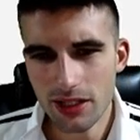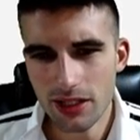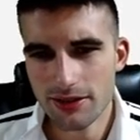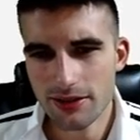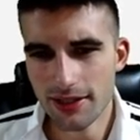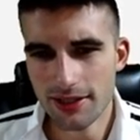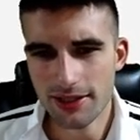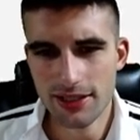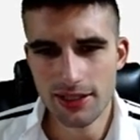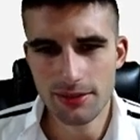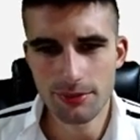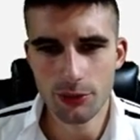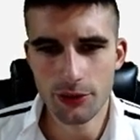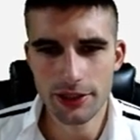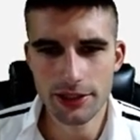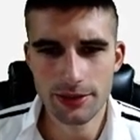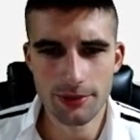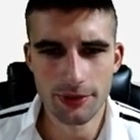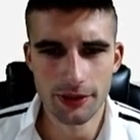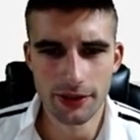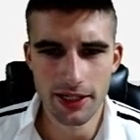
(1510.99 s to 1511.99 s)
16
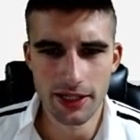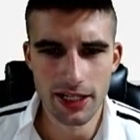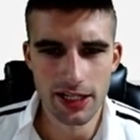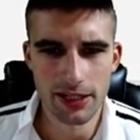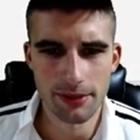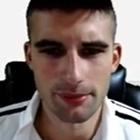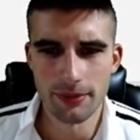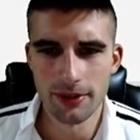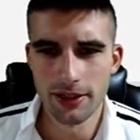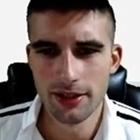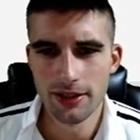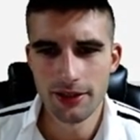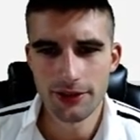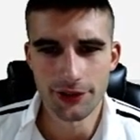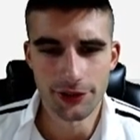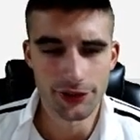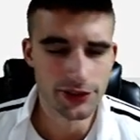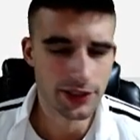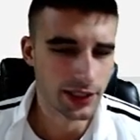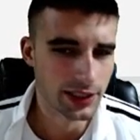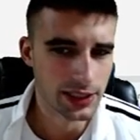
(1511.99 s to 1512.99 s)
points per game,
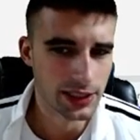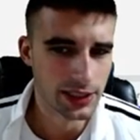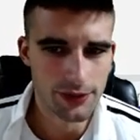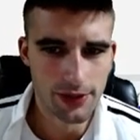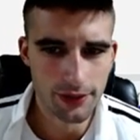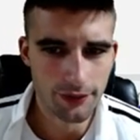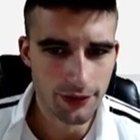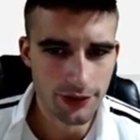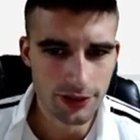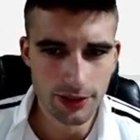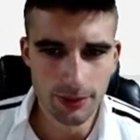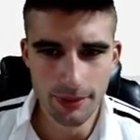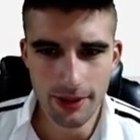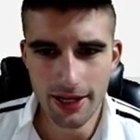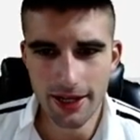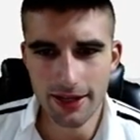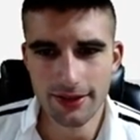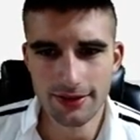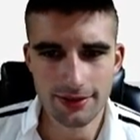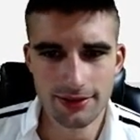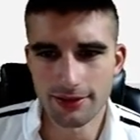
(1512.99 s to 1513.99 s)
32nd DVOA versus the
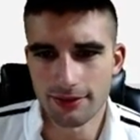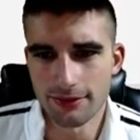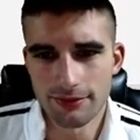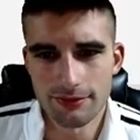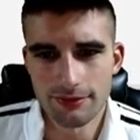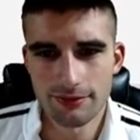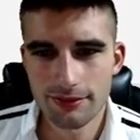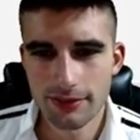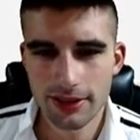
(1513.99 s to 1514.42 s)
pass, and